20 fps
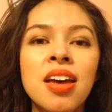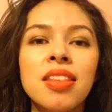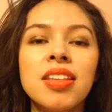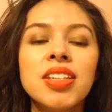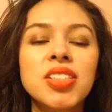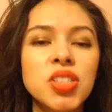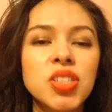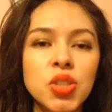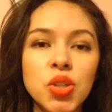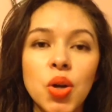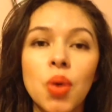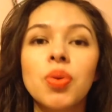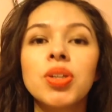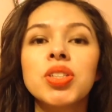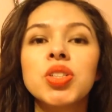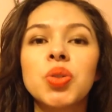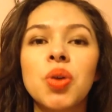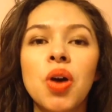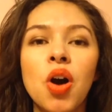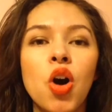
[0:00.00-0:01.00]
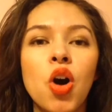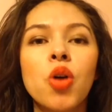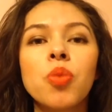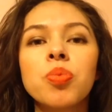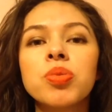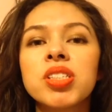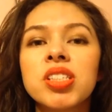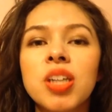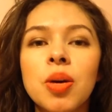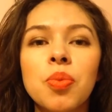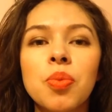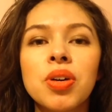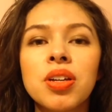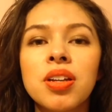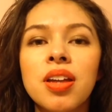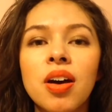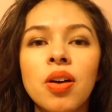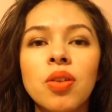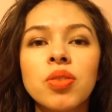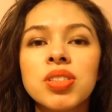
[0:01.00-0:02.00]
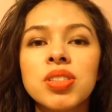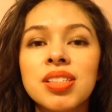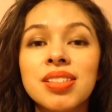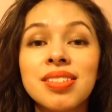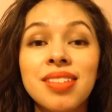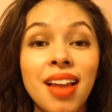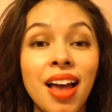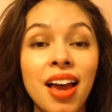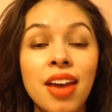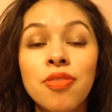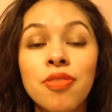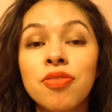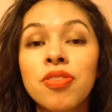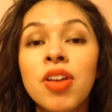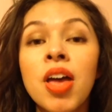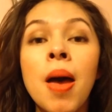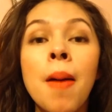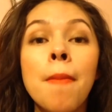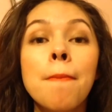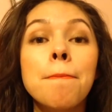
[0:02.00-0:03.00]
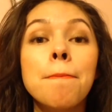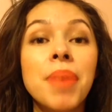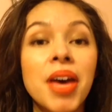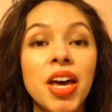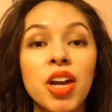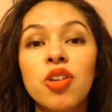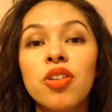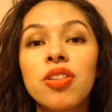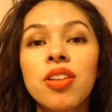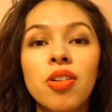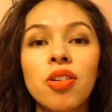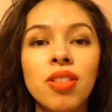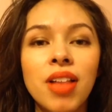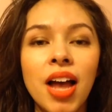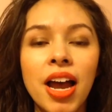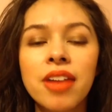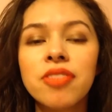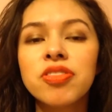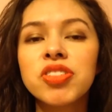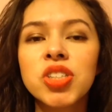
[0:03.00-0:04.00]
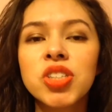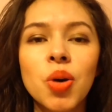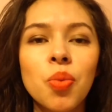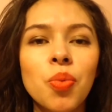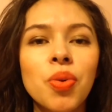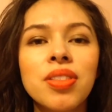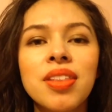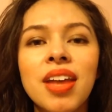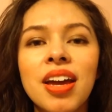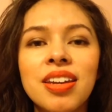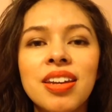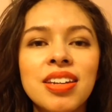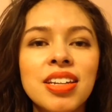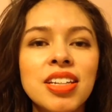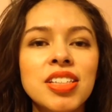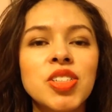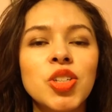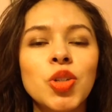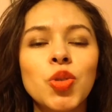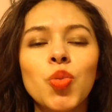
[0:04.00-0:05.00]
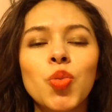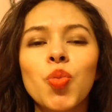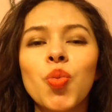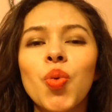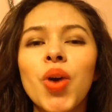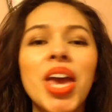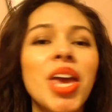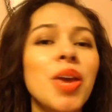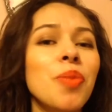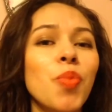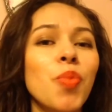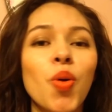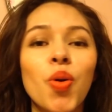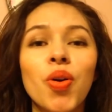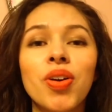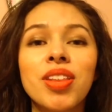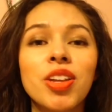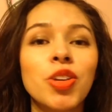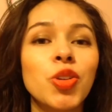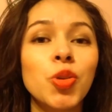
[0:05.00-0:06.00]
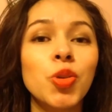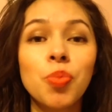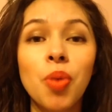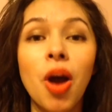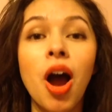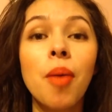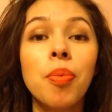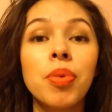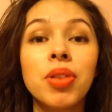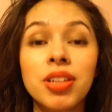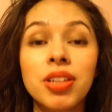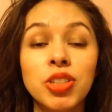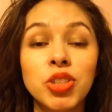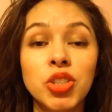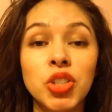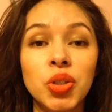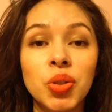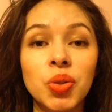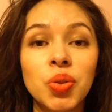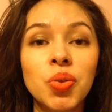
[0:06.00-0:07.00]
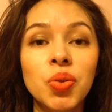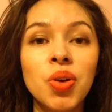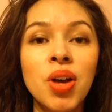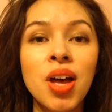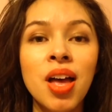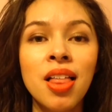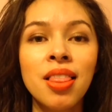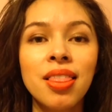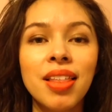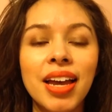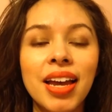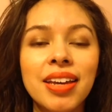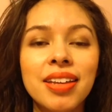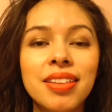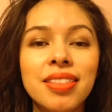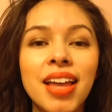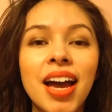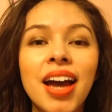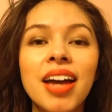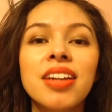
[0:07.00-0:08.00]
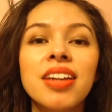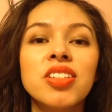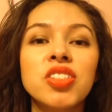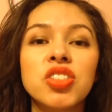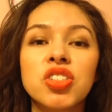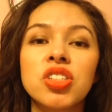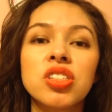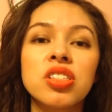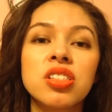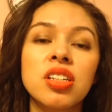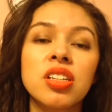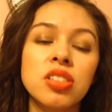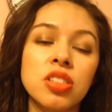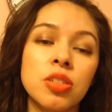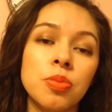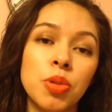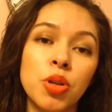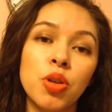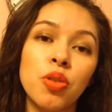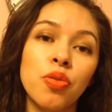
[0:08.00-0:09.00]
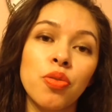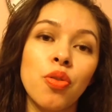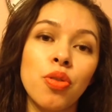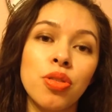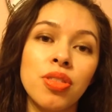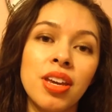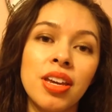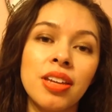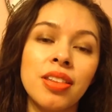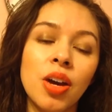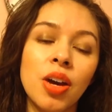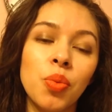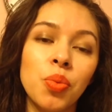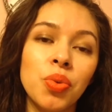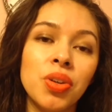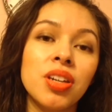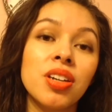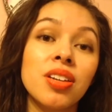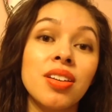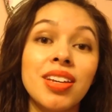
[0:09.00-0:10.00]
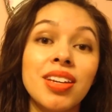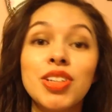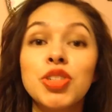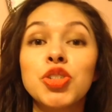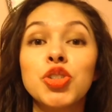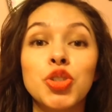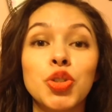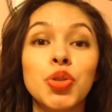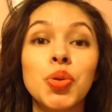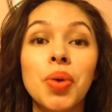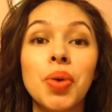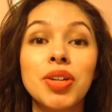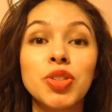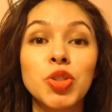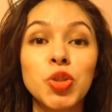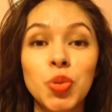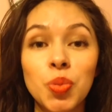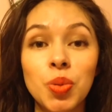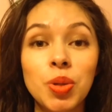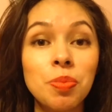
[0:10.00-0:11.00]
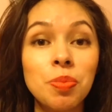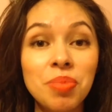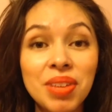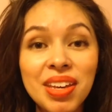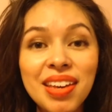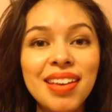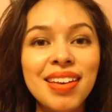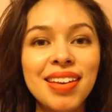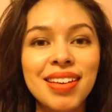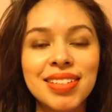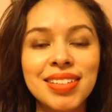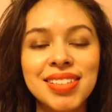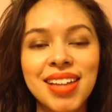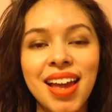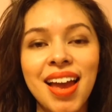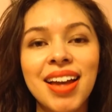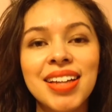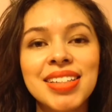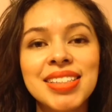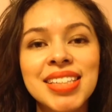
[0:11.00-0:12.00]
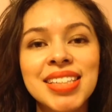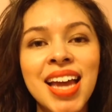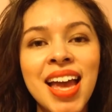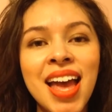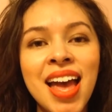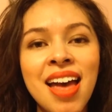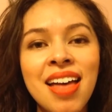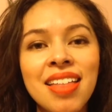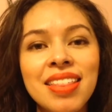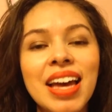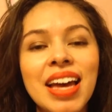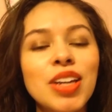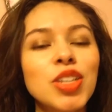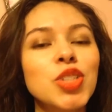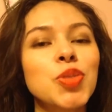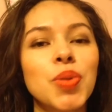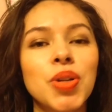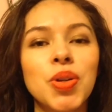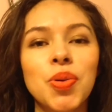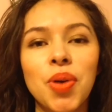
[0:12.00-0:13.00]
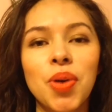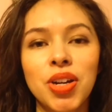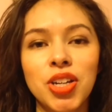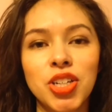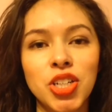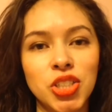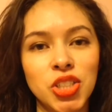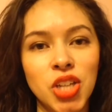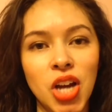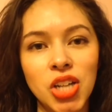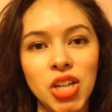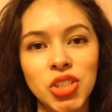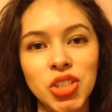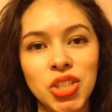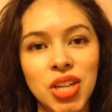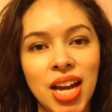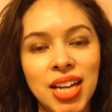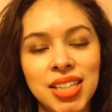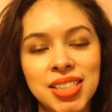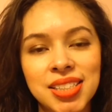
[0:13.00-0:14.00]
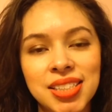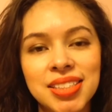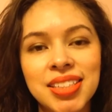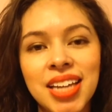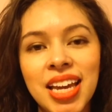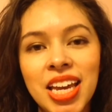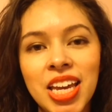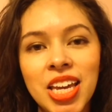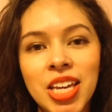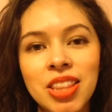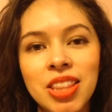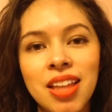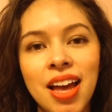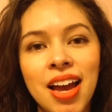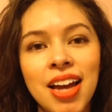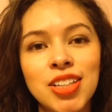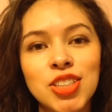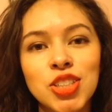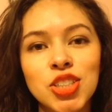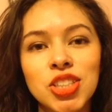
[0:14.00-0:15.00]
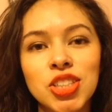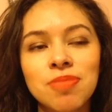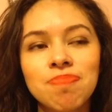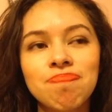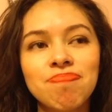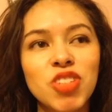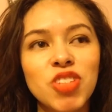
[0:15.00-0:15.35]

this is going to help someone else's life, better their life, someone that needs it way more than you probably do, like, that is just such a beautiful thing that we can each do as human beings. And that is what I wanted to talk to you guys today, that